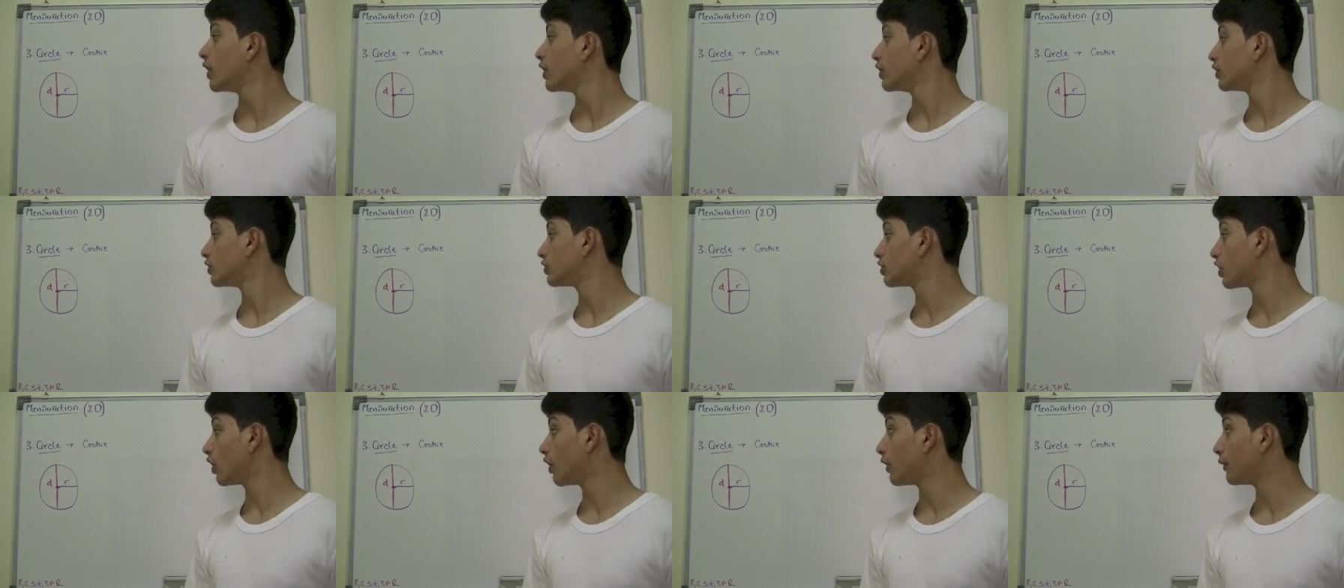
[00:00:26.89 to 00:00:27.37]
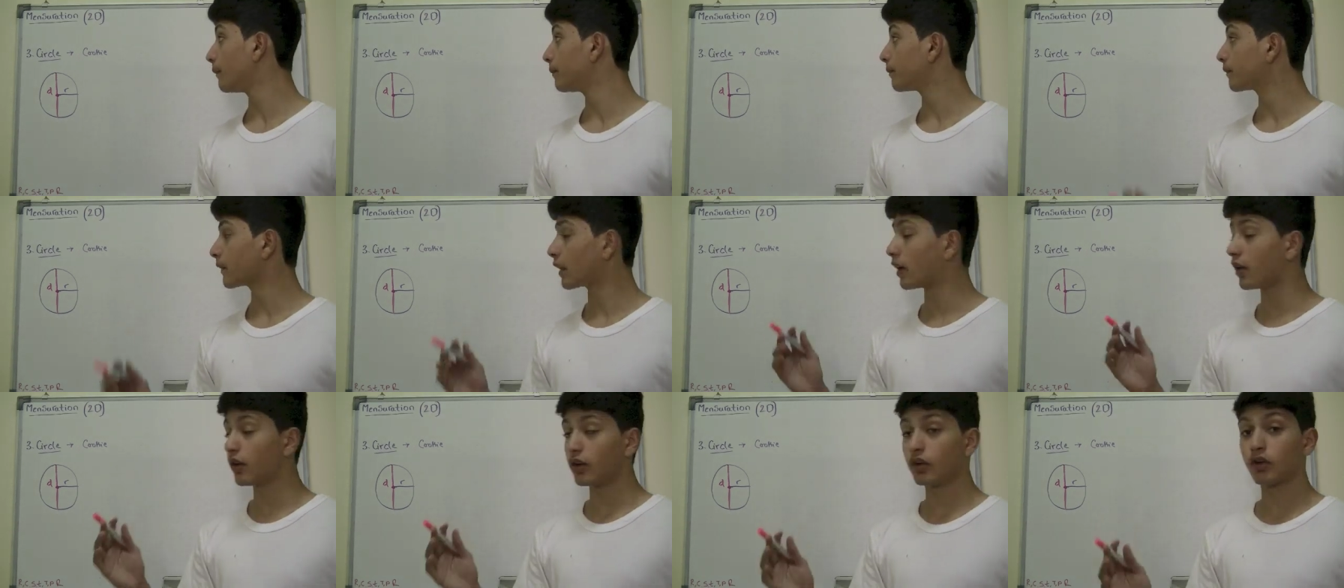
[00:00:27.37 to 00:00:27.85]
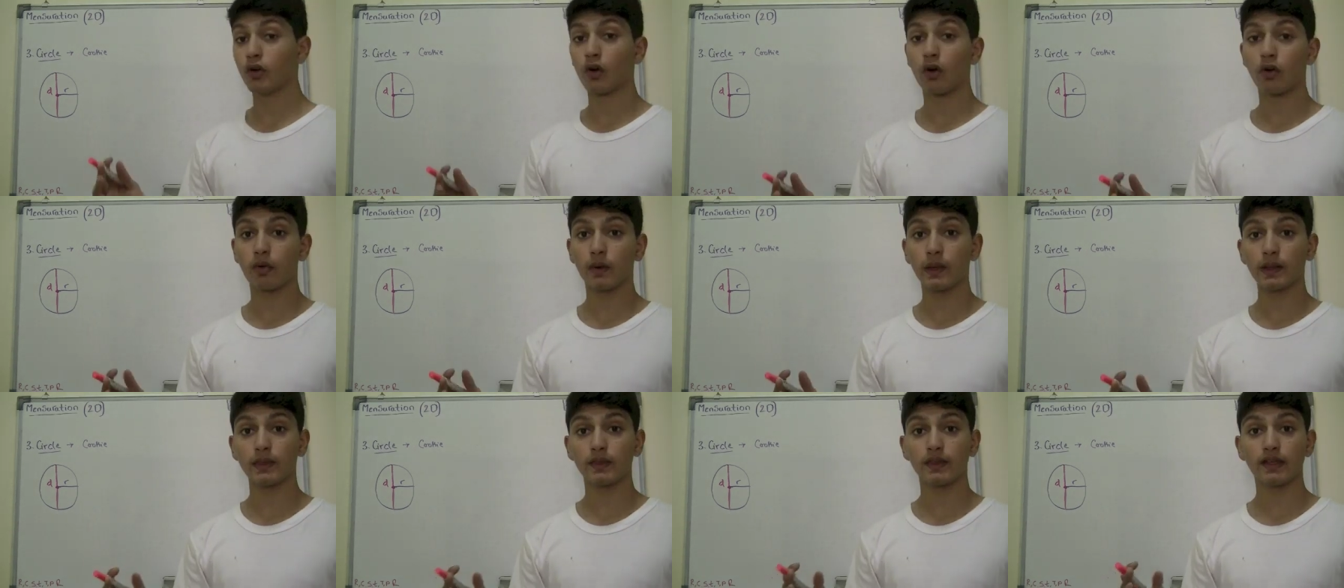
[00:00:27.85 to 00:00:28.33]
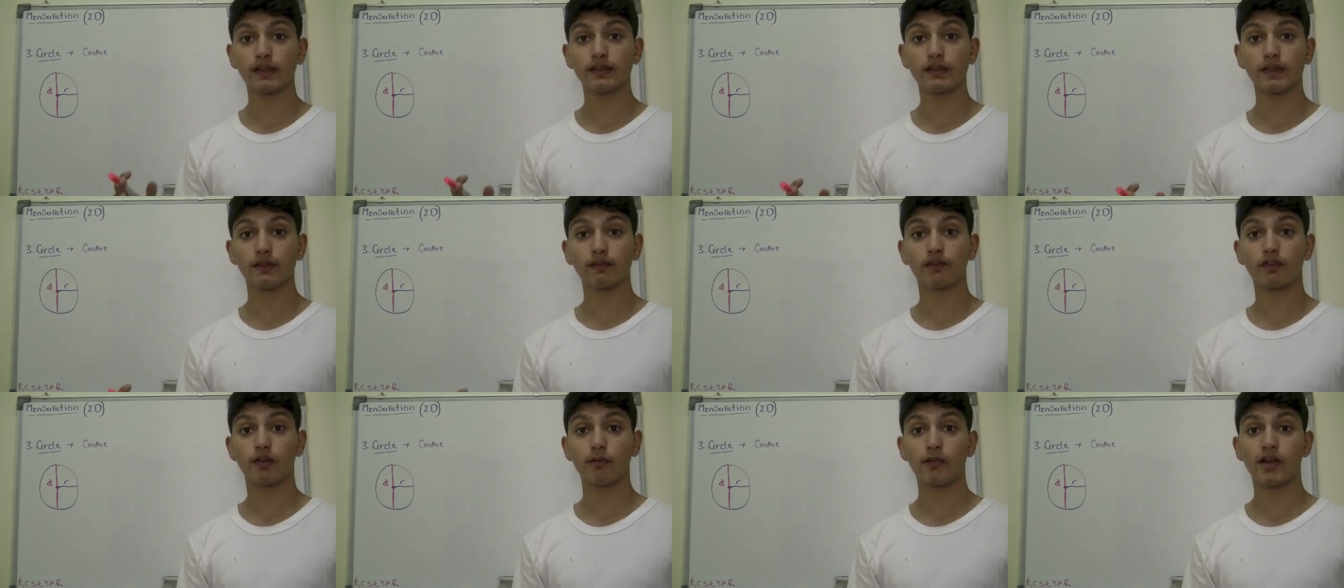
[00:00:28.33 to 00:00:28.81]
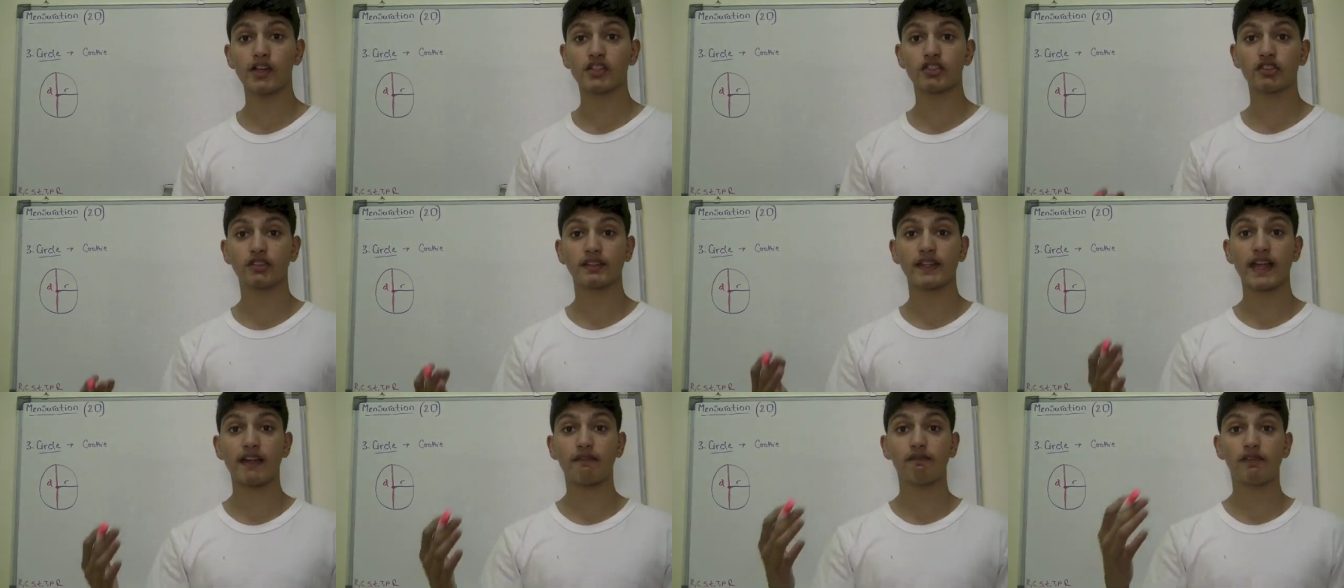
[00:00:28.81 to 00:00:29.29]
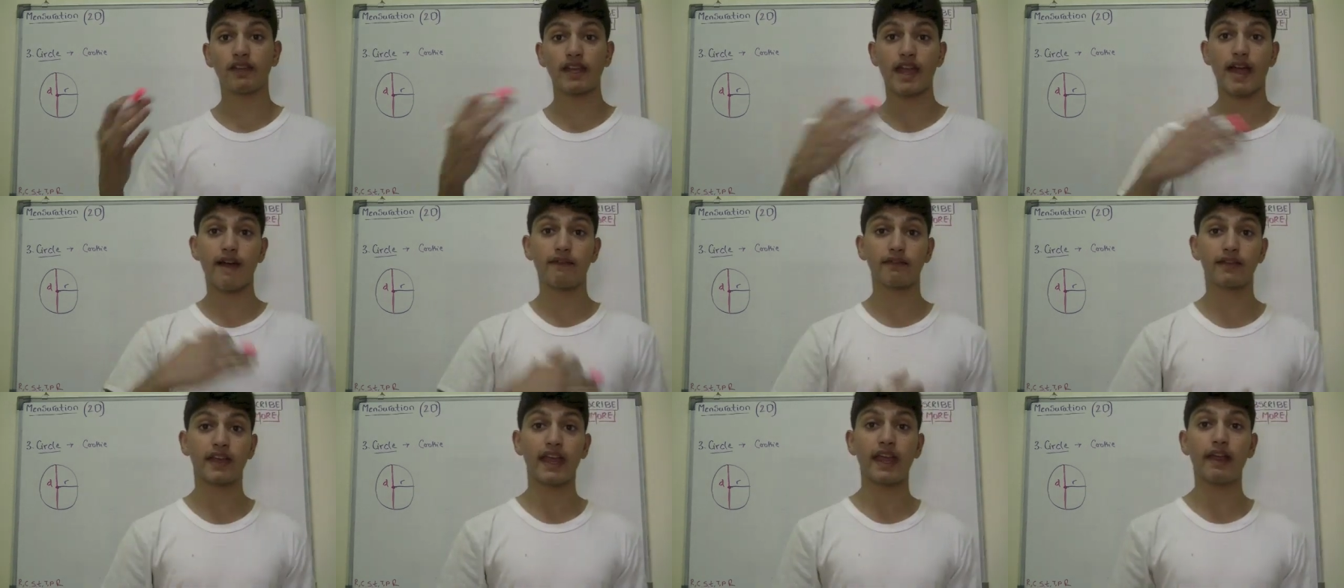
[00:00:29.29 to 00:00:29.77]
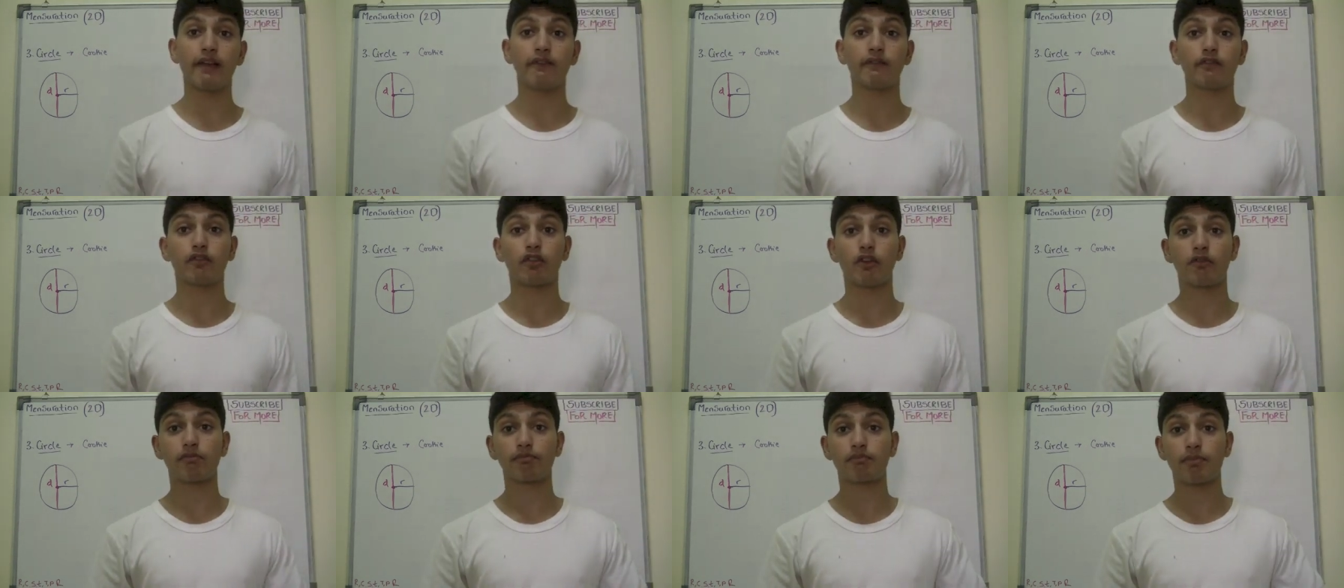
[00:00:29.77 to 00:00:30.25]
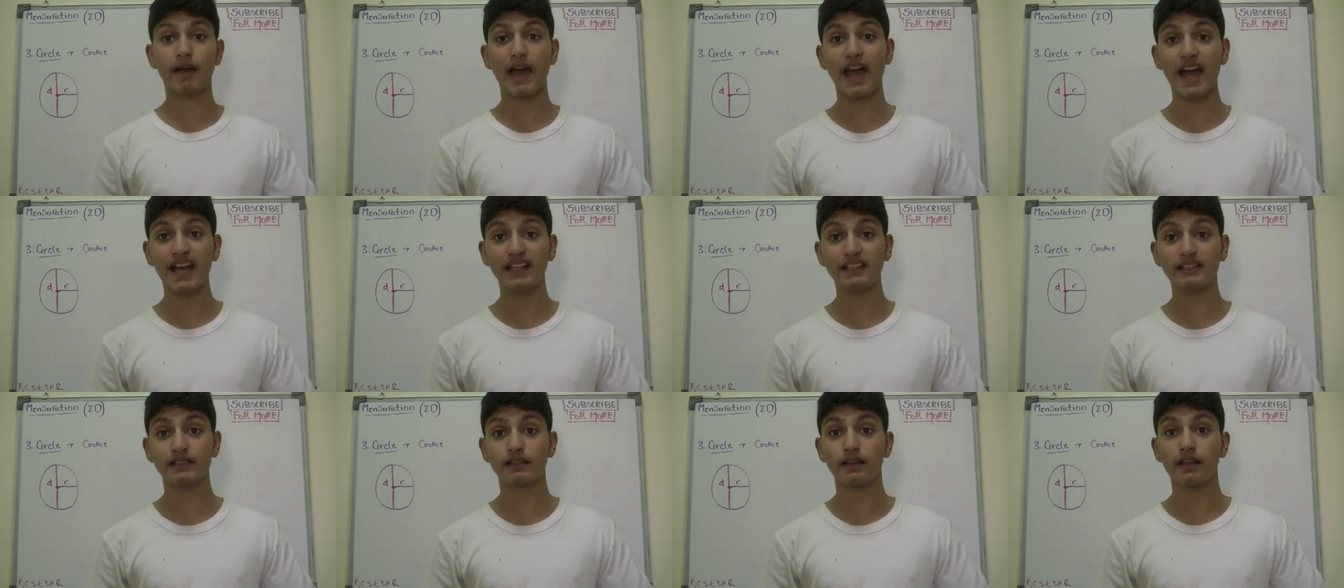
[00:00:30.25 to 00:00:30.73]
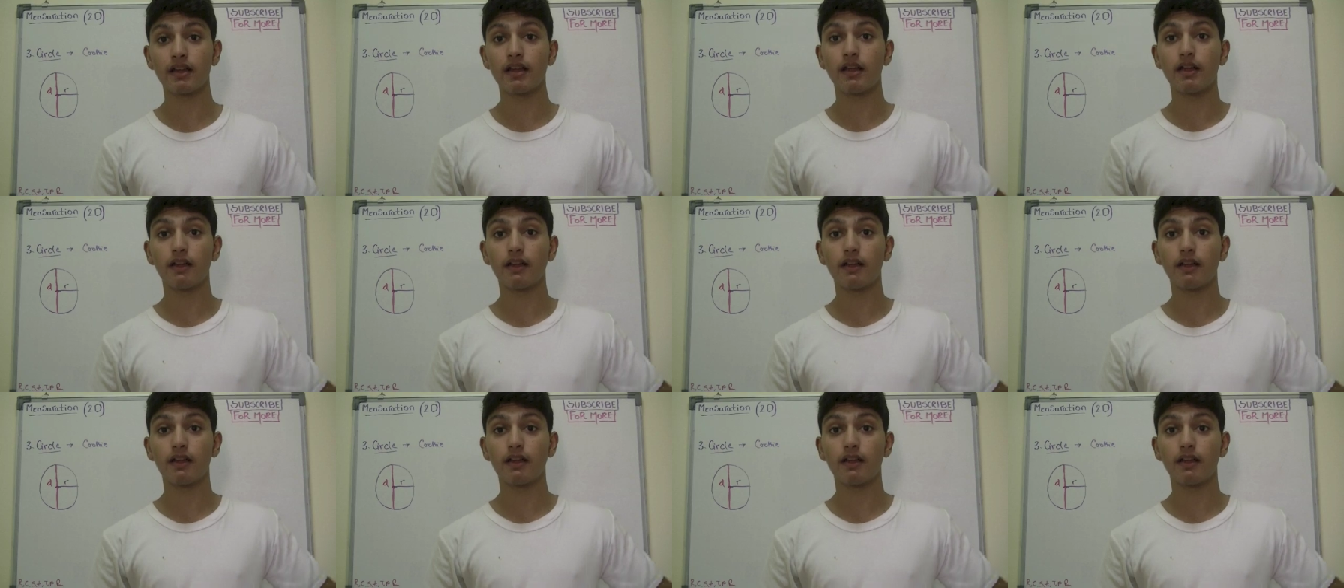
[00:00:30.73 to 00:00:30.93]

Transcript: So knowing this information that we have gained from past